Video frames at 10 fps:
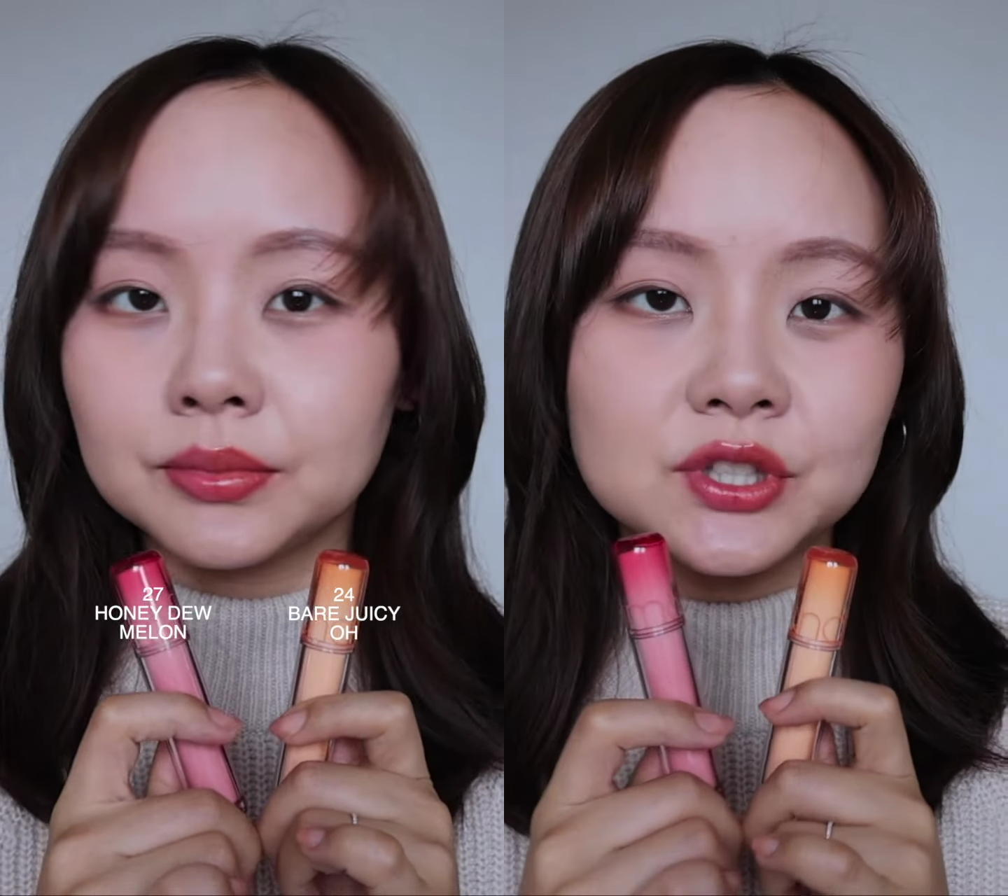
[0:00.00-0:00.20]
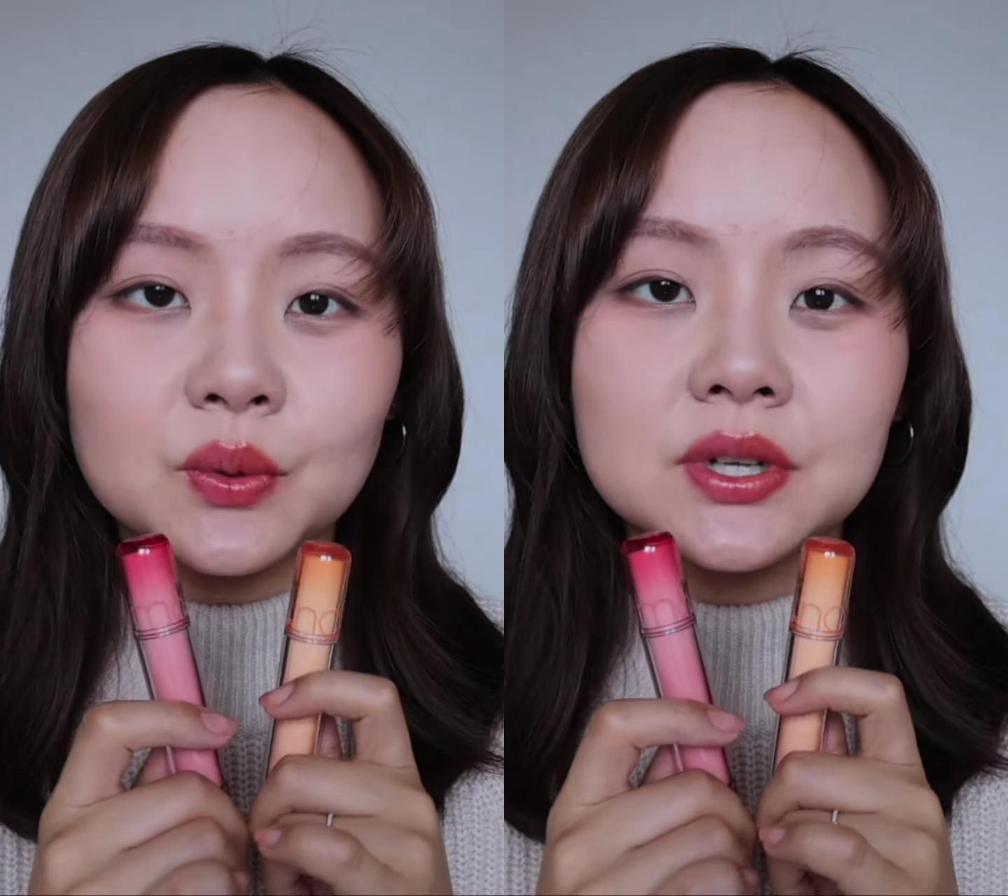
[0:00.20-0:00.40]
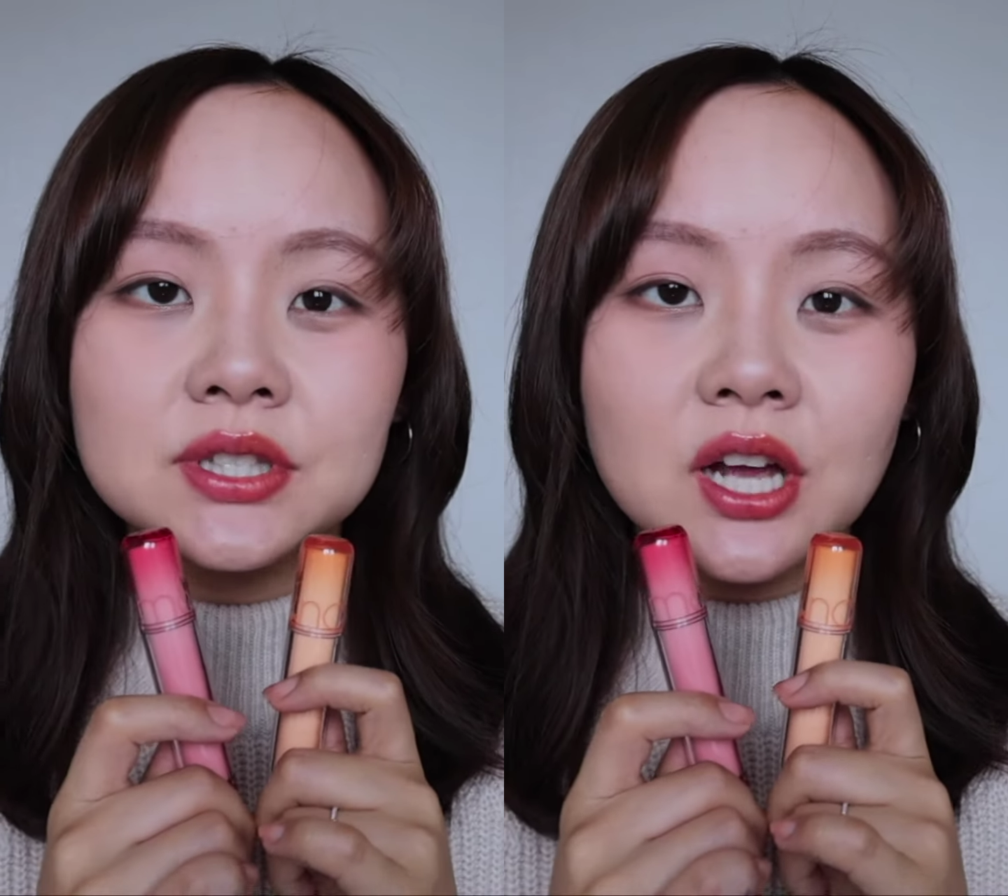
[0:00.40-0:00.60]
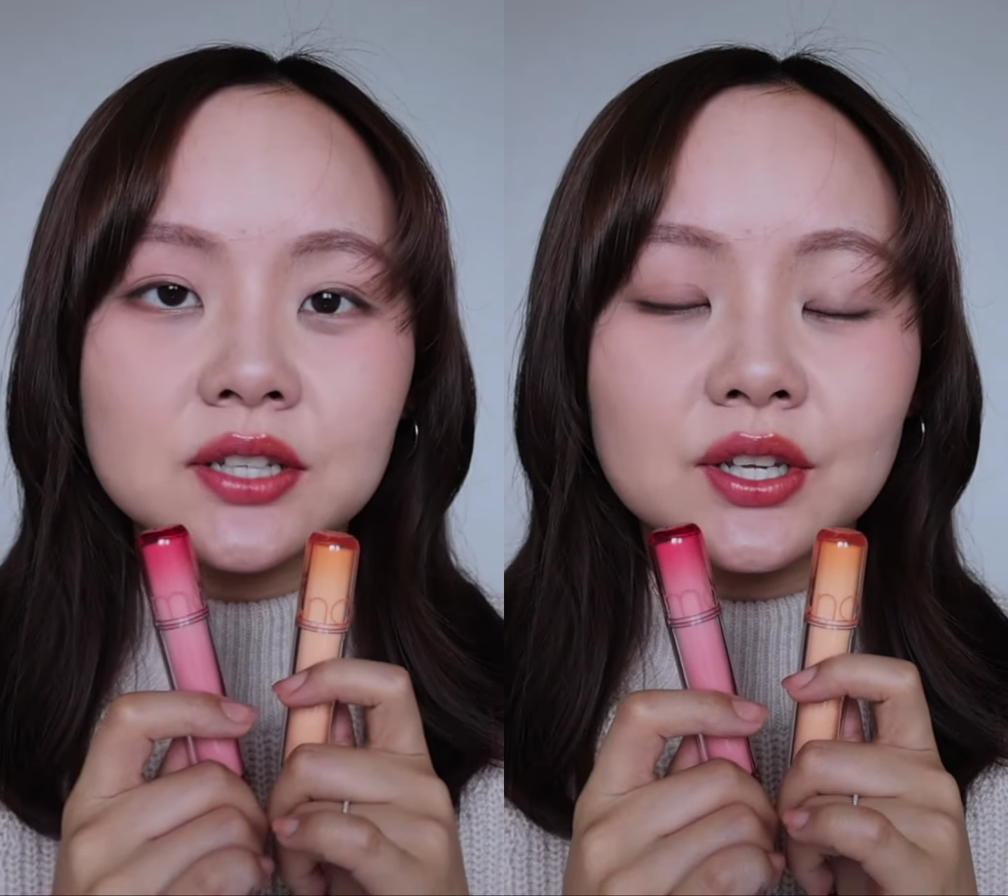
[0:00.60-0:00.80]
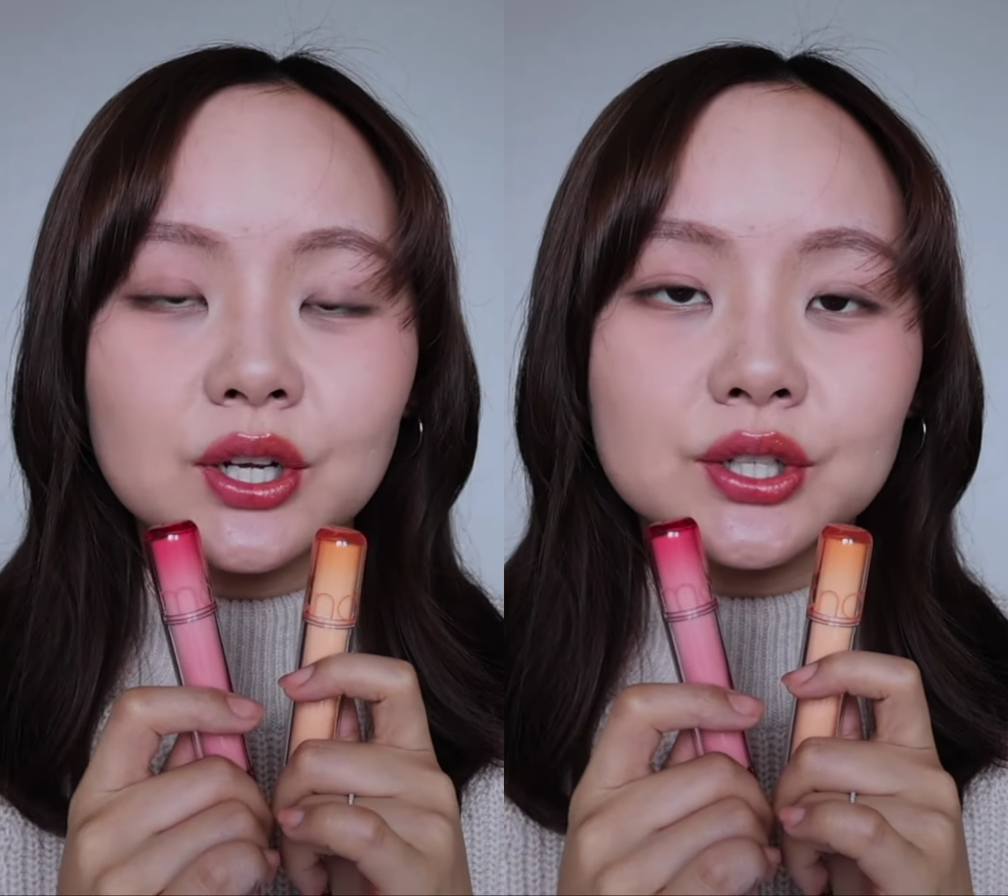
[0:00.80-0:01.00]
So once
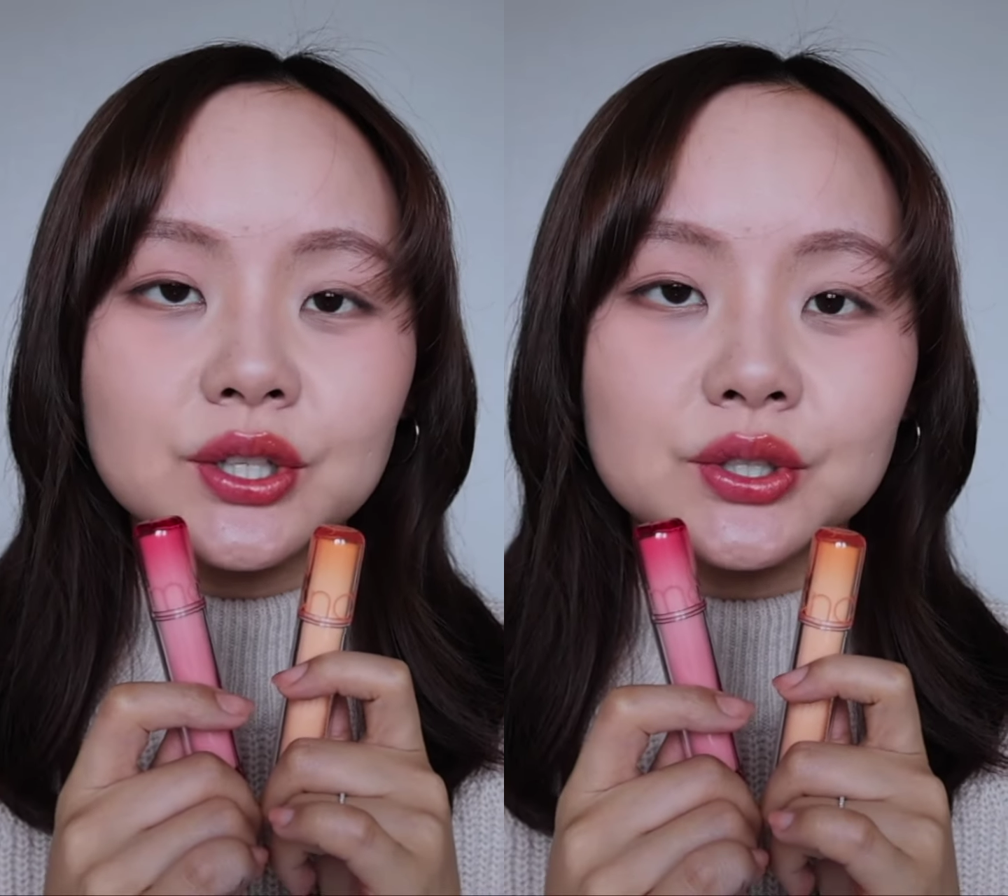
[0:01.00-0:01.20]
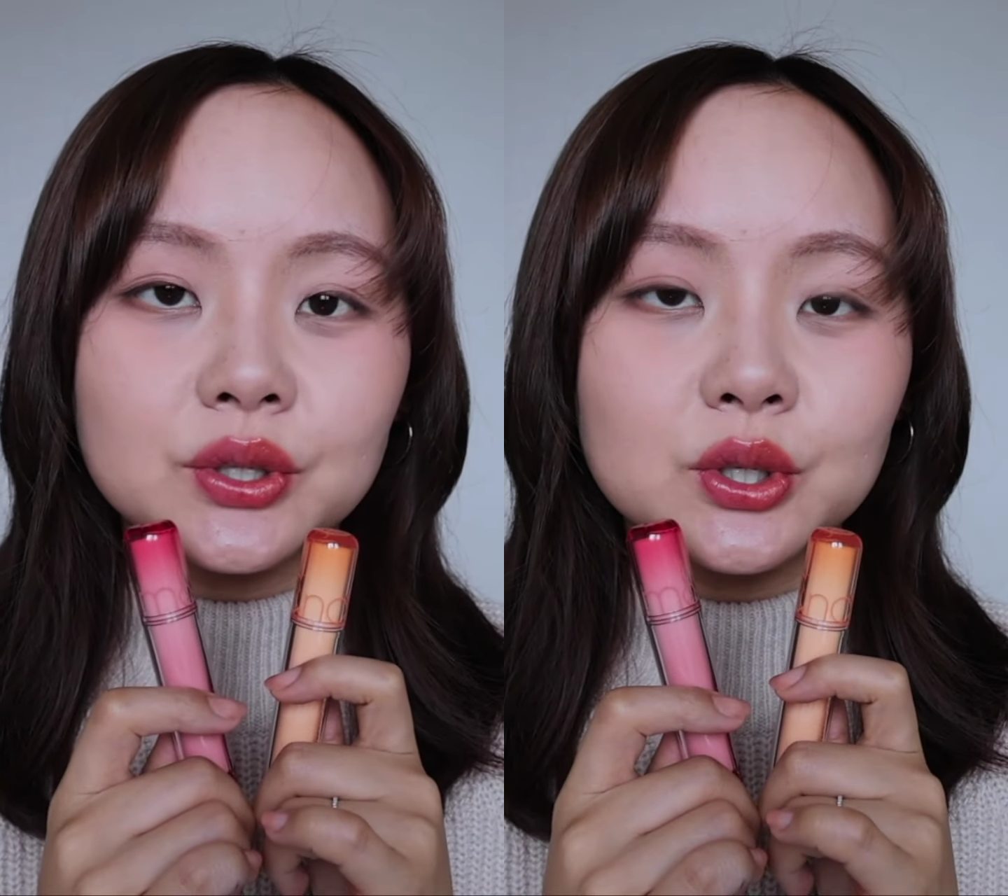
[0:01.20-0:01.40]
oxidized, they do